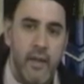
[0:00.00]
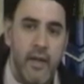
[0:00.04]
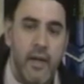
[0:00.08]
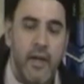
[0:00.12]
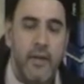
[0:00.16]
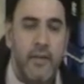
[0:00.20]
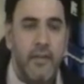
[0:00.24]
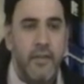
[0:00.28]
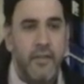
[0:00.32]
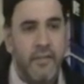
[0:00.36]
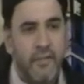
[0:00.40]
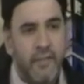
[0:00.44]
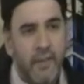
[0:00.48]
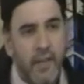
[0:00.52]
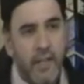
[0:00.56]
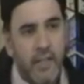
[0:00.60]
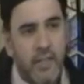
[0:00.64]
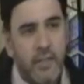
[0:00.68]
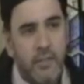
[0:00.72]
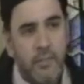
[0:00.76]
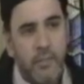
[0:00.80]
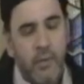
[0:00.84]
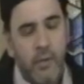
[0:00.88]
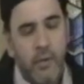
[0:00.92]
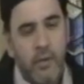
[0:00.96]
and
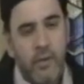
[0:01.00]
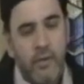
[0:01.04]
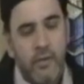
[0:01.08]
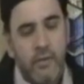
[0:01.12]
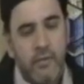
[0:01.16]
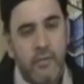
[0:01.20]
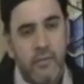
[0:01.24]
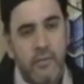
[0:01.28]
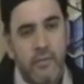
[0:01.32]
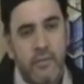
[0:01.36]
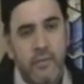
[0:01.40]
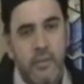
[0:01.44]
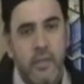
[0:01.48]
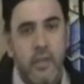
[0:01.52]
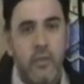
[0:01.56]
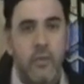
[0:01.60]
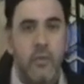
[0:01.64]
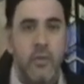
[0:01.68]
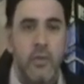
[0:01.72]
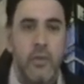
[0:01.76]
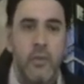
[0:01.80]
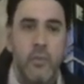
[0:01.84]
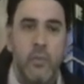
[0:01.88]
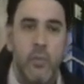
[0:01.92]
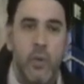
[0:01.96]
reflect upon not
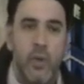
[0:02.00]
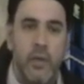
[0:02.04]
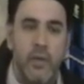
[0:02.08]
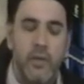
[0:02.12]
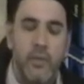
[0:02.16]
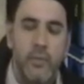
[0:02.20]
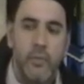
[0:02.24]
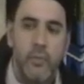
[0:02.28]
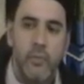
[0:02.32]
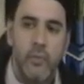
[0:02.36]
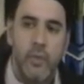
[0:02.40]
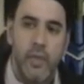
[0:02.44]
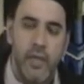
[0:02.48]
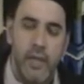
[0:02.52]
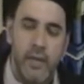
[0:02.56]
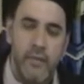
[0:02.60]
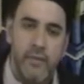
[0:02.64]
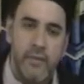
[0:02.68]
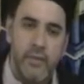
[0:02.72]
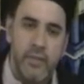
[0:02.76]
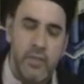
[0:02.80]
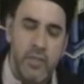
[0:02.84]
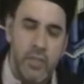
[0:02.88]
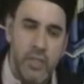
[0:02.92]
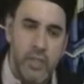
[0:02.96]
only what we have
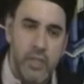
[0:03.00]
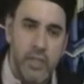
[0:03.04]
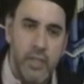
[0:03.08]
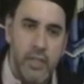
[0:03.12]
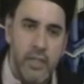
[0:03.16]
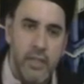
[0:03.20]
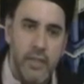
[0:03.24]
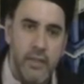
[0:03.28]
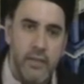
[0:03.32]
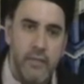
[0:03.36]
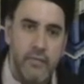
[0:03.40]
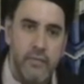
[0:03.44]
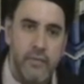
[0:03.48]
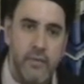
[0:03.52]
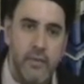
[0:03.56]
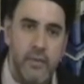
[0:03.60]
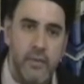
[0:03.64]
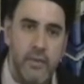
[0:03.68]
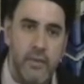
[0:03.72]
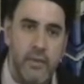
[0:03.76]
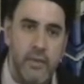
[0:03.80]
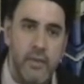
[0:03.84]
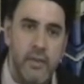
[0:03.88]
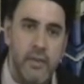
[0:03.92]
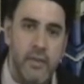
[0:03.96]
achieved
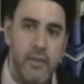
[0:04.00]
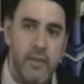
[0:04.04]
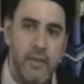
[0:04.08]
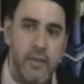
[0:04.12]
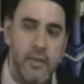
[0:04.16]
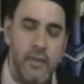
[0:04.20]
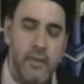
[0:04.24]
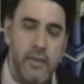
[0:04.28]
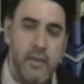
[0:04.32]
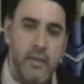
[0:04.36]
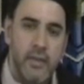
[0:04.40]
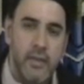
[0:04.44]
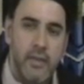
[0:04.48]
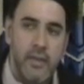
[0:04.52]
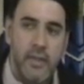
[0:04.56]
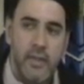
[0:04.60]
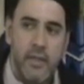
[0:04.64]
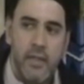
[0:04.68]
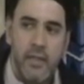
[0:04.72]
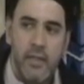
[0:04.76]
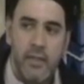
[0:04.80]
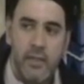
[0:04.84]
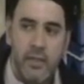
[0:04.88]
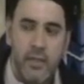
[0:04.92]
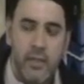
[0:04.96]

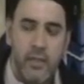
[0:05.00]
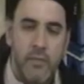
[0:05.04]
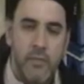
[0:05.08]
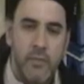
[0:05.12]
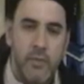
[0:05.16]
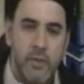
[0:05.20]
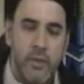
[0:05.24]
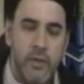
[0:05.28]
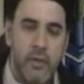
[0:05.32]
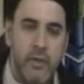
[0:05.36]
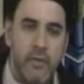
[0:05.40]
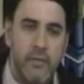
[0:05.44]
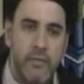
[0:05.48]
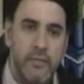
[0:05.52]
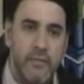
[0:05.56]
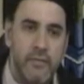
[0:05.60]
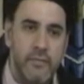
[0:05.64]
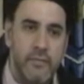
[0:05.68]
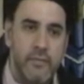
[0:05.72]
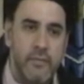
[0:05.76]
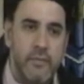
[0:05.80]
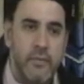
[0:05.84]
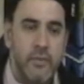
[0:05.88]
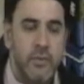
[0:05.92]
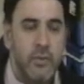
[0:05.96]
in terms of
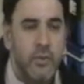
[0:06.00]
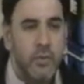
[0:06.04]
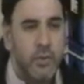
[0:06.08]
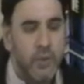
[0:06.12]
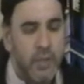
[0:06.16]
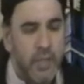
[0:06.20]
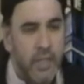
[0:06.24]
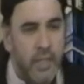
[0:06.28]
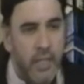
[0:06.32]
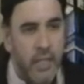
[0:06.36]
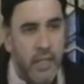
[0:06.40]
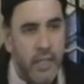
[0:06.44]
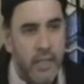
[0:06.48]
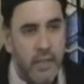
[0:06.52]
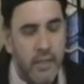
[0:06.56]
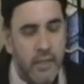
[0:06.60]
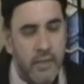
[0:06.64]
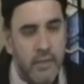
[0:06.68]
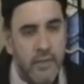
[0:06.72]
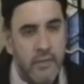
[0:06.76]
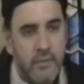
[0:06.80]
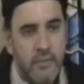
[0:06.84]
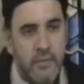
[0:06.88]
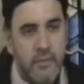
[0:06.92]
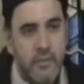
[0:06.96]
dunya,
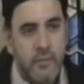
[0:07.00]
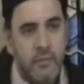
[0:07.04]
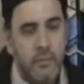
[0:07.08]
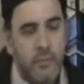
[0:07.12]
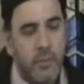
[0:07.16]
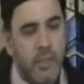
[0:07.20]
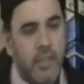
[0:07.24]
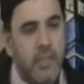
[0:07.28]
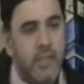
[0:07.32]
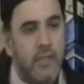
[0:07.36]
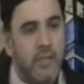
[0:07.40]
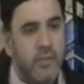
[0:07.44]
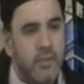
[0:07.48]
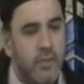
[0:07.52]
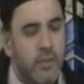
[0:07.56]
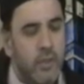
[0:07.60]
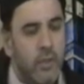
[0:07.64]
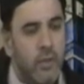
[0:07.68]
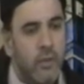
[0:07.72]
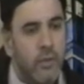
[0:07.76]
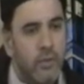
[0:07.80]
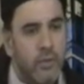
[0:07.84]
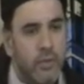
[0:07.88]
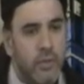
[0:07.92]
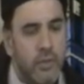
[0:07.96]
but
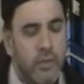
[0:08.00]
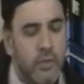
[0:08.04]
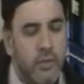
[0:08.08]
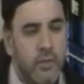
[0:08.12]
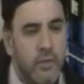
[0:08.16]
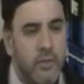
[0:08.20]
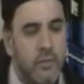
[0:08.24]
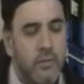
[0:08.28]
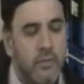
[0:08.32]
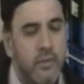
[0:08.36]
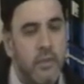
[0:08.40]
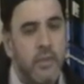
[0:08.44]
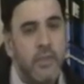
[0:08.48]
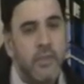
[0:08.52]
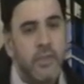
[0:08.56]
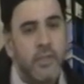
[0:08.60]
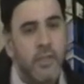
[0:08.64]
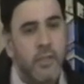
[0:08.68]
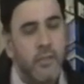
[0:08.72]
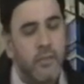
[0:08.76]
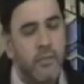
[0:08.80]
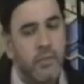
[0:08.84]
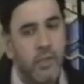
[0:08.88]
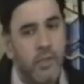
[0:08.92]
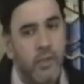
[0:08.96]
also in
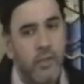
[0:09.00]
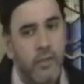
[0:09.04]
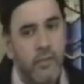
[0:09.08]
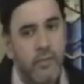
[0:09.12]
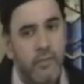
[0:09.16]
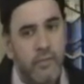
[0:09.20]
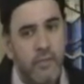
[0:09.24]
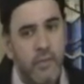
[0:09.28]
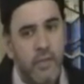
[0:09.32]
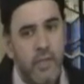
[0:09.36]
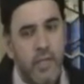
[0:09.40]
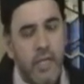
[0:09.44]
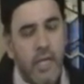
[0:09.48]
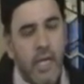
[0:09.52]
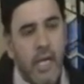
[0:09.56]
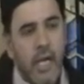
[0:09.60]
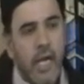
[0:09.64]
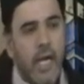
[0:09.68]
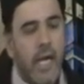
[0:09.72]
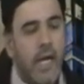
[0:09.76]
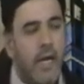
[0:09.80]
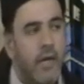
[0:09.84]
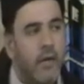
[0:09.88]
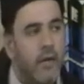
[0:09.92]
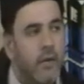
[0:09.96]
terms of
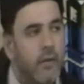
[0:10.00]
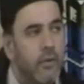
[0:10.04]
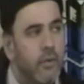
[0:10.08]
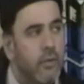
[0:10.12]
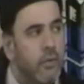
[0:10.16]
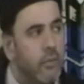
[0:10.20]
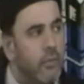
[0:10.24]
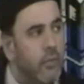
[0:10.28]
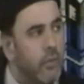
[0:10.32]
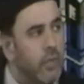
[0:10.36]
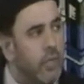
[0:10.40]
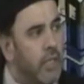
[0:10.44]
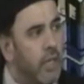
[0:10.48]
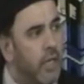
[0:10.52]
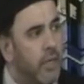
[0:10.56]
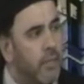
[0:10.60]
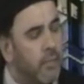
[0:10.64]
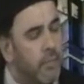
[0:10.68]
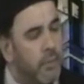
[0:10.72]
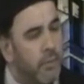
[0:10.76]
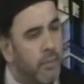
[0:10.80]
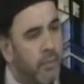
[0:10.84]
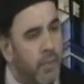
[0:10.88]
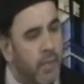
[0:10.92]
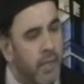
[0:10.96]
how we are
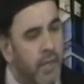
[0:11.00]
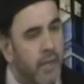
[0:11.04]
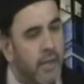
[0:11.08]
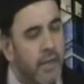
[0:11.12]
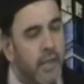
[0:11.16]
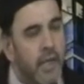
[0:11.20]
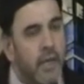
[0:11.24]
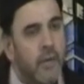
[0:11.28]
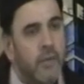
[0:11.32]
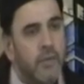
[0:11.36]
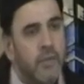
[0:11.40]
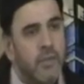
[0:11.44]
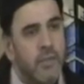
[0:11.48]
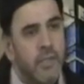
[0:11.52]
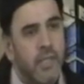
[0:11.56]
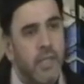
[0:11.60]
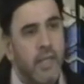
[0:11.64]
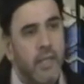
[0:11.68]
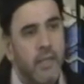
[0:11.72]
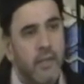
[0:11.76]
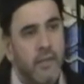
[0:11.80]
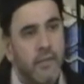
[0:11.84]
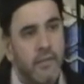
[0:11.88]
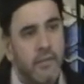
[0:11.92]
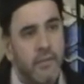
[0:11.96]
preparing
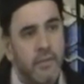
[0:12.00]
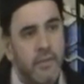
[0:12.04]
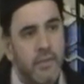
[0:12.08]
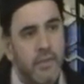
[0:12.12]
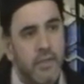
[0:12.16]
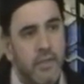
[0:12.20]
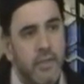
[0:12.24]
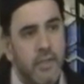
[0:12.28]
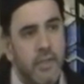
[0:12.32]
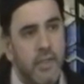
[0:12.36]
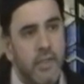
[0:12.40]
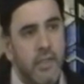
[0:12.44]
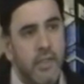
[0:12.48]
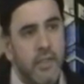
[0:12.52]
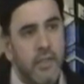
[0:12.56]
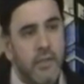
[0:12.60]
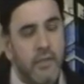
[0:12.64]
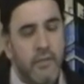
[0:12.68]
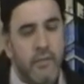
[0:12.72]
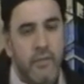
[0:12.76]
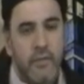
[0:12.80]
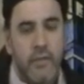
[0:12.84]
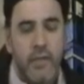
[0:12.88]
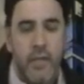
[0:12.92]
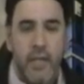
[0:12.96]
ourselves
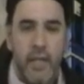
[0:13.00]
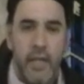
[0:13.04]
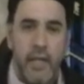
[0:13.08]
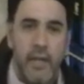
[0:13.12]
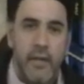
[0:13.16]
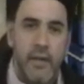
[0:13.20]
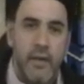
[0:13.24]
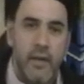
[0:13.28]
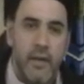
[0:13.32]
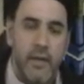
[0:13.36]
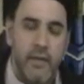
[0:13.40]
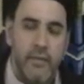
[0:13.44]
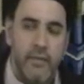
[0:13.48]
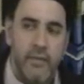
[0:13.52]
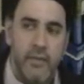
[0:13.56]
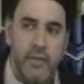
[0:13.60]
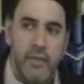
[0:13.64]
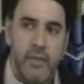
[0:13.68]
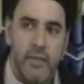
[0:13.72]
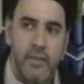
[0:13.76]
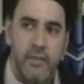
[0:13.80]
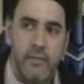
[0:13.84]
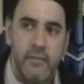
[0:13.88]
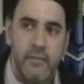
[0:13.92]
for the hereafter.